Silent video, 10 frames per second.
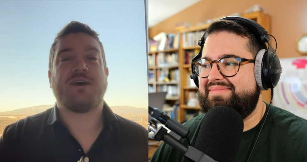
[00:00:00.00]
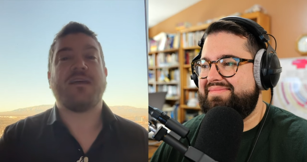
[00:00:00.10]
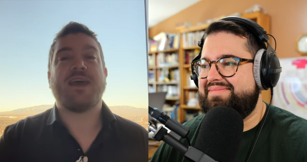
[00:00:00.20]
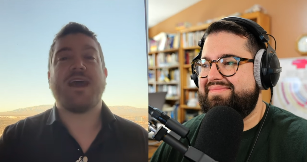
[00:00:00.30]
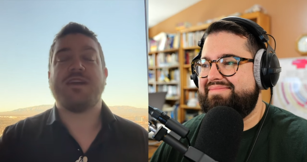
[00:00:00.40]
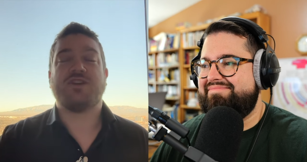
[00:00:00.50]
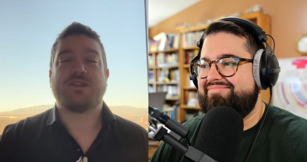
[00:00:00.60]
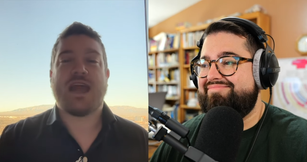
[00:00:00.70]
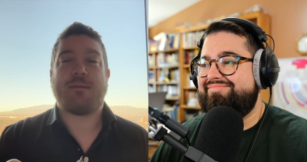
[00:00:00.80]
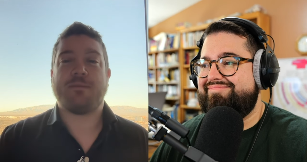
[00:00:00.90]
Speaker 1: like that. It
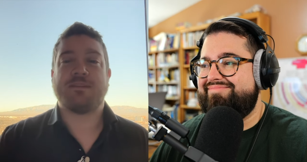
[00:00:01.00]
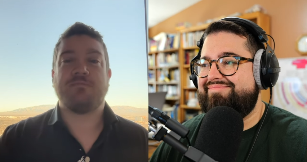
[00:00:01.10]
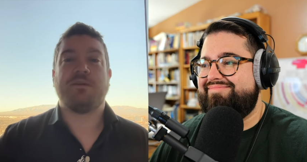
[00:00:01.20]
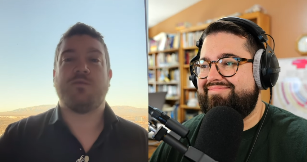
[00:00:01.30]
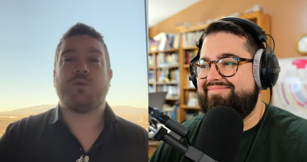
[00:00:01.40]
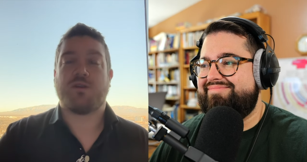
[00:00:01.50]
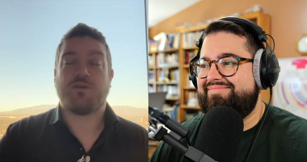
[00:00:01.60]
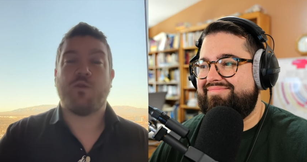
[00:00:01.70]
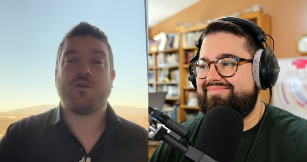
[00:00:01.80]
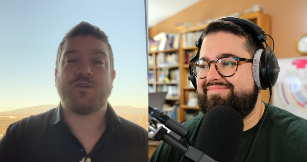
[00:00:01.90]
just happens to be the one of the
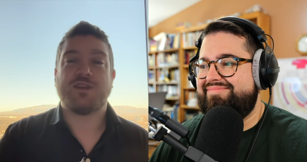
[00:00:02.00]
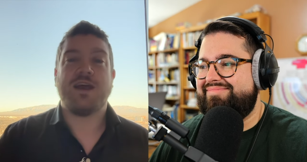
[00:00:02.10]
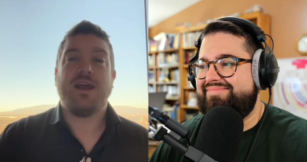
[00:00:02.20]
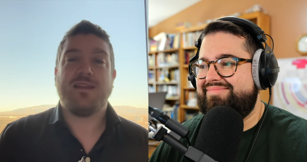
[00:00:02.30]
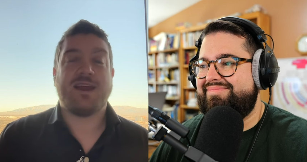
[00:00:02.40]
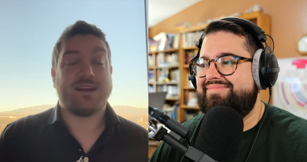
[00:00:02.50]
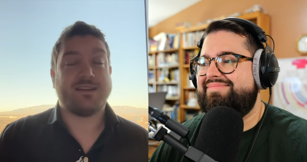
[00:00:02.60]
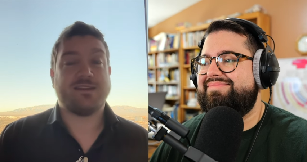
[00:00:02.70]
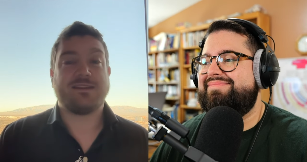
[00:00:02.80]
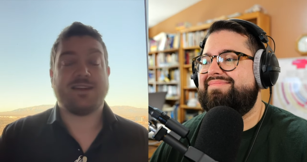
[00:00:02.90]
corners that
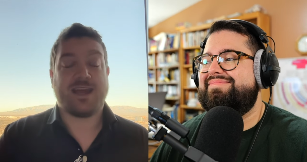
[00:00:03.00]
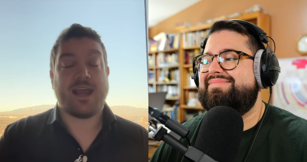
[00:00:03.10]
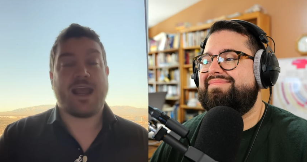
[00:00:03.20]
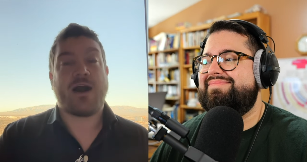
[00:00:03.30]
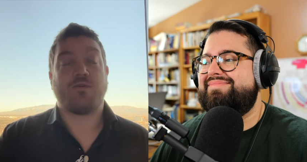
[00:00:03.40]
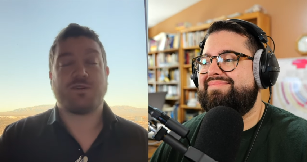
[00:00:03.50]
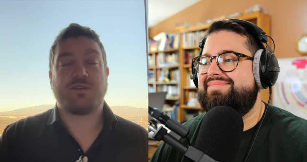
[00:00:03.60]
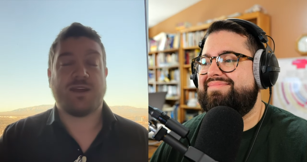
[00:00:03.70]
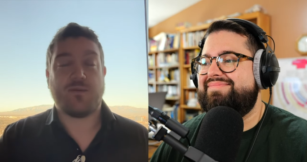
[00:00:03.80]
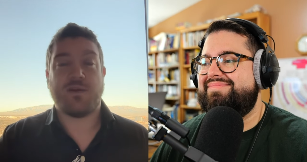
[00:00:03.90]
is sticking out.
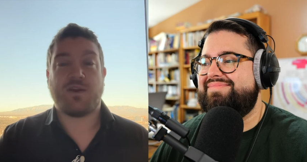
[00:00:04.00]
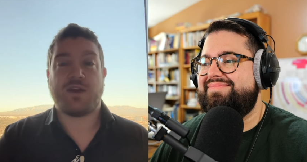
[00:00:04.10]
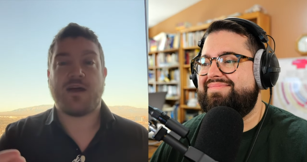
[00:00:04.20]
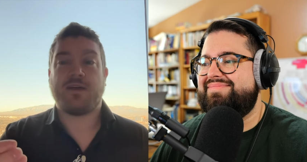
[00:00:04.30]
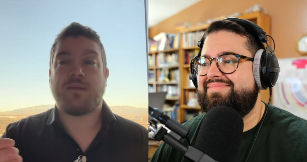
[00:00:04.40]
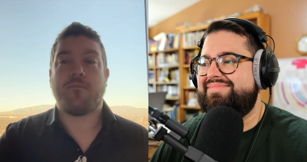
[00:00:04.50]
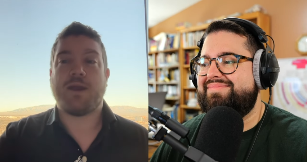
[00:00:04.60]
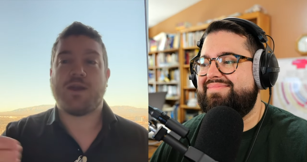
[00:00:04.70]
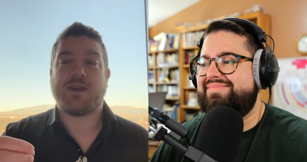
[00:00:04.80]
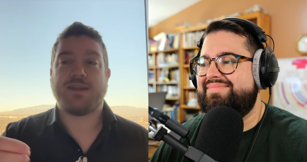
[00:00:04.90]
So that way you're not like
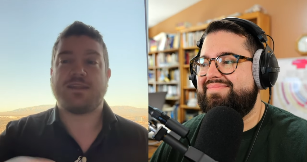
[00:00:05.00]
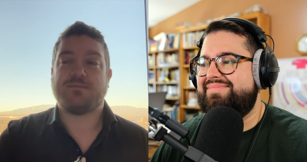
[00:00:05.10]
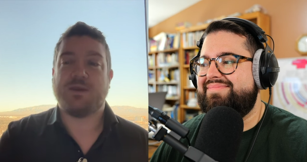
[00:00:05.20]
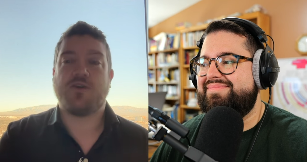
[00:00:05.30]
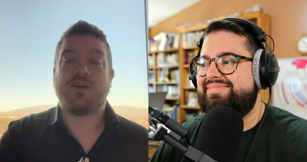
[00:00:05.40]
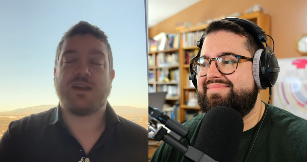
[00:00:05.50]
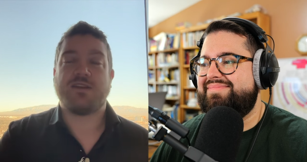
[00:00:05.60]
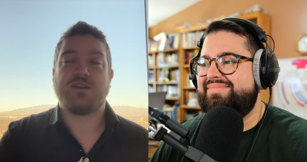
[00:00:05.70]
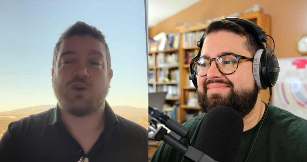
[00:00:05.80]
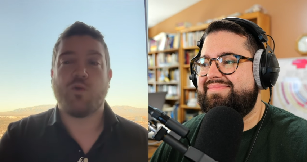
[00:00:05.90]
burying the speaker
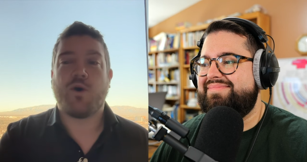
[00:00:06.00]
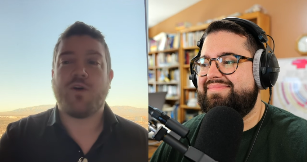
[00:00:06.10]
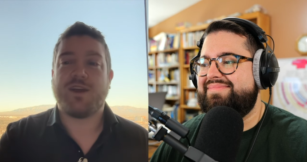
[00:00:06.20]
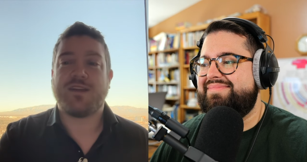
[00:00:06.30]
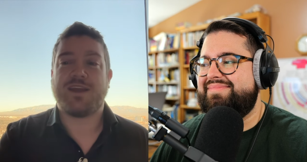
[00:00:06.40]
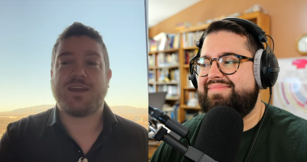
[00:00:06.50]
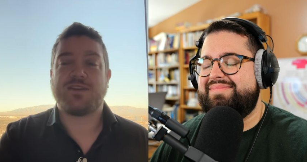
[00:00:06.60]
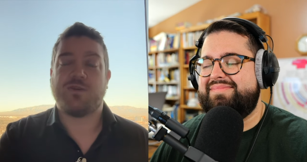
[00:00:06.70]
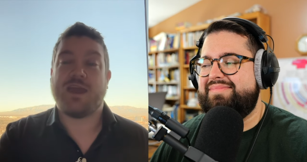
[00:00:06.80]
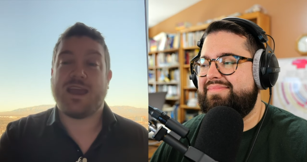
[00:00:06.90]
into your wallet, like
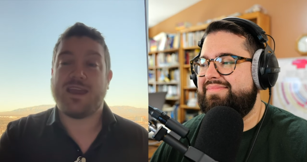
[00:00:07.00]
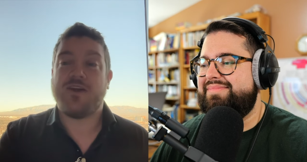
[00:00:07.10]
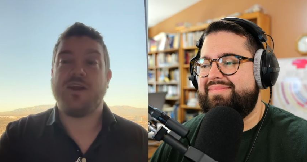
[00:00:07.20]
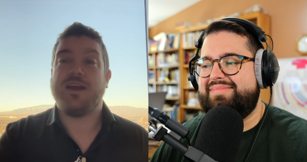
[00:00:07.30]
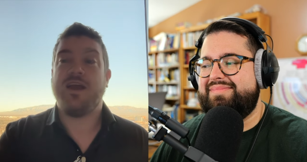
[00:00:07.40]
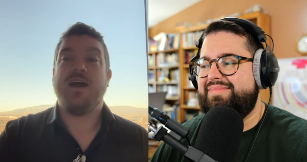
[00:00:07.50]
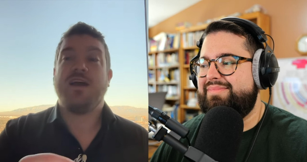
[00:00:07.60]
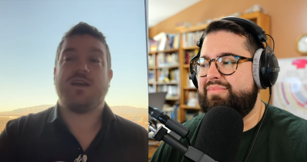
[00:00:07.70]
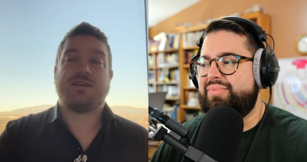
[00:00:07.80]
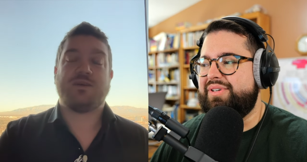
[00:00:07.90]
so you can't hear it.
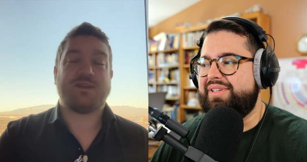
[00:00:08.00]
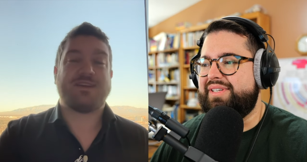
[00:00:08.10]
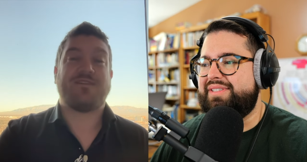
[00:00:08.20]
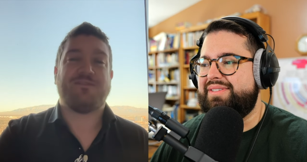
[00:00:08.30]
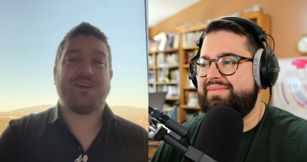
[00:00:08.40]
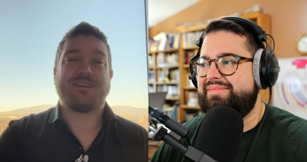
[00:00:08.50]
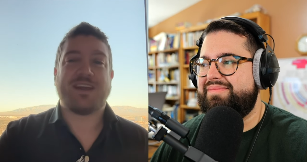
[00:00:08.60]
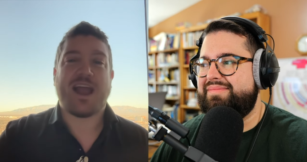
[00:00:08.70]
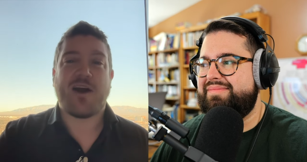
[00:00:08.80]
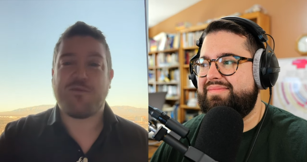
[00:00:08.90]
It's the one that's mm.
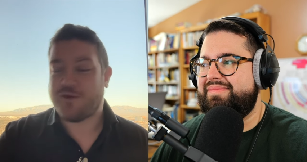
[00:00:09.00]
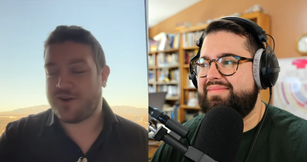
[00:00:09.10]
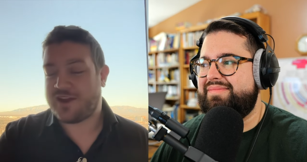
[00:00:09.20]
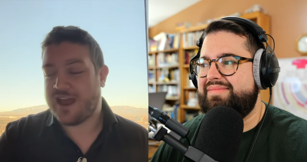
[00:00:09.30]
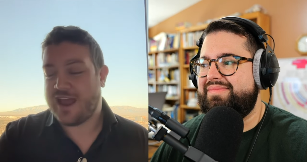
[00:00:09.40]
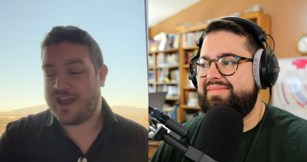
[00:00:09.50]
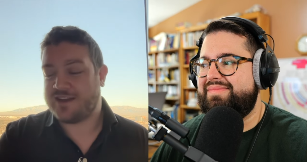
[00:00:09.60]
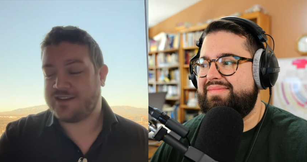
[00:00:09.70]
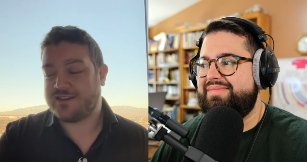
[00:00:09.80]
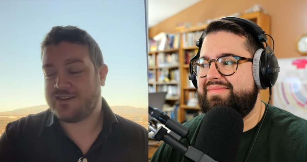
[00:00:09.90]
facing outward.
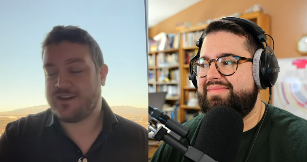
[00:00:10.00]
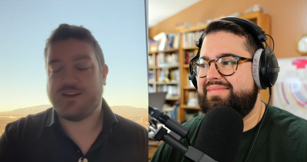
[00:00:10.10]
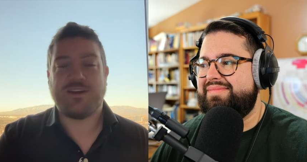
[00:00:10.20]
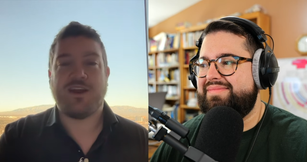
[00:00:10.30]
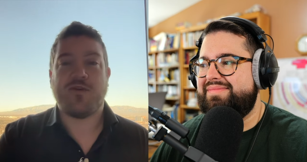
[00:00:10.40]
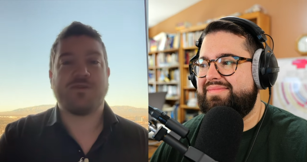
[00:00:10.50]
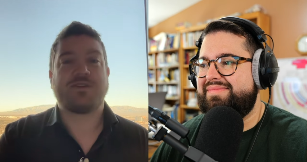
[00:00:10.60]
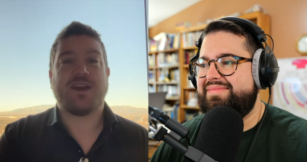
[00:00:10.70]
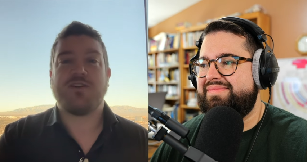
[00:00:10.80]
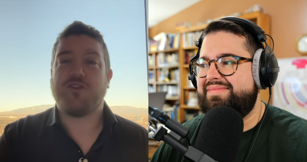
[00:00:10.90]
And it was
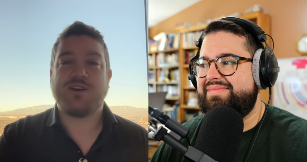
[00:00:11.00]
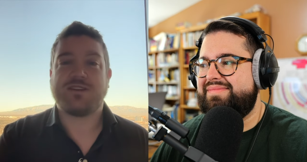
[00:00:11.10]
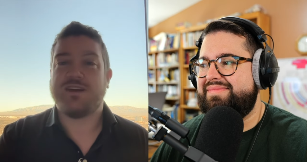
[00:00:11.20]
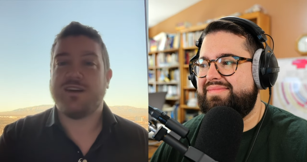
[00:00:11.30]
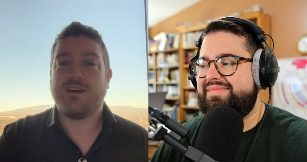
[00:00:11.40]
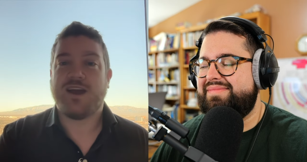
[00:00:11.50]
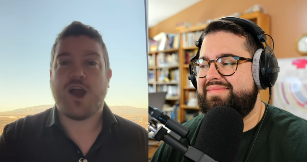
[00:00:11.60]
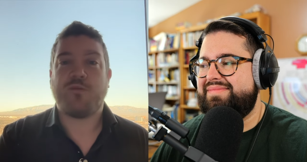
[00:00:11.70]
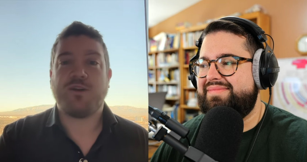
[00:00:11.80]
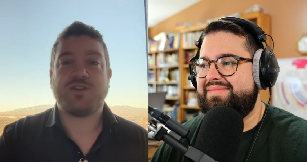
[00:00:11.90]
kind of crazy
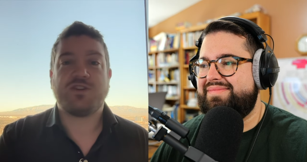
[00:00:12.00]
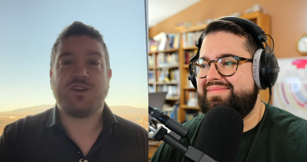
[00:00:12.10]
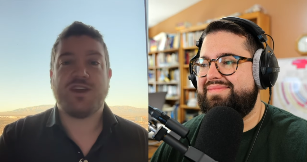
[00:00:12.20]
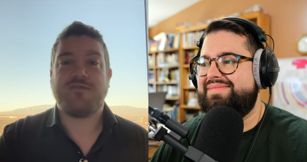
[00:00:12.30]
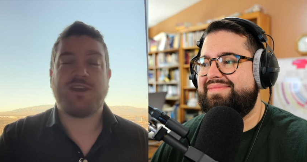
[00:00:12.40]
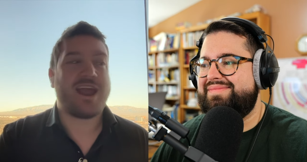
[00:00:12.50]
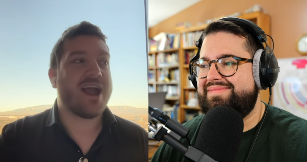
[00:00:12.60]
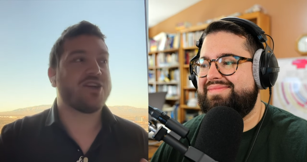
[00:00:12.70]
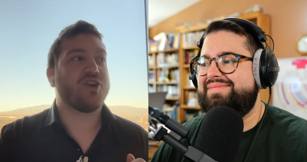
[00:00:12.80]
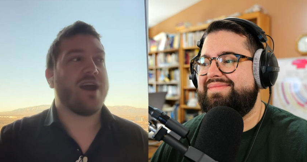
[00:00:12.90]
how much like
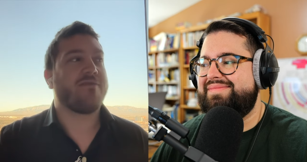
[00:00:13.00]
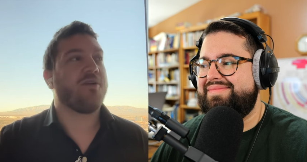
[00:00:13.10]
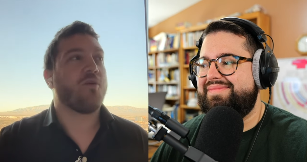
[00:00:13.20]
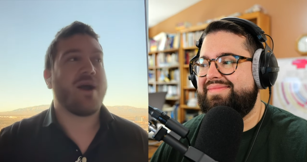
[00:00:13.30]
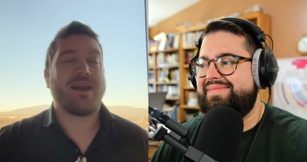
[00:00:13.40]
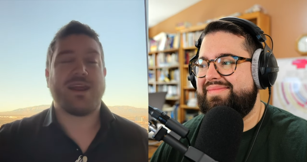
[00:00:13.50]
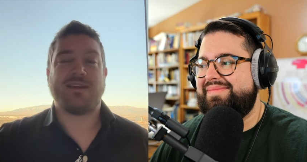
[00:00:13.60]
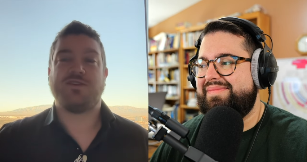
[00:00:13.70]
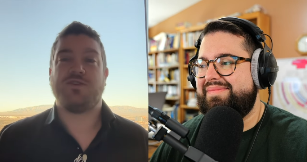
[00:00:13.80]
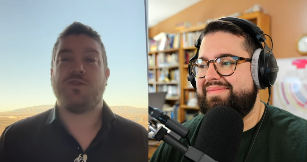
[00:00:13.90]
extra effort went
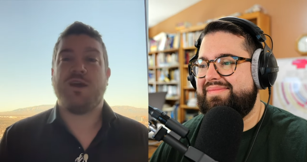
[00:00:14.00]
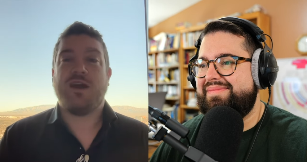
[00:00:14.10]
into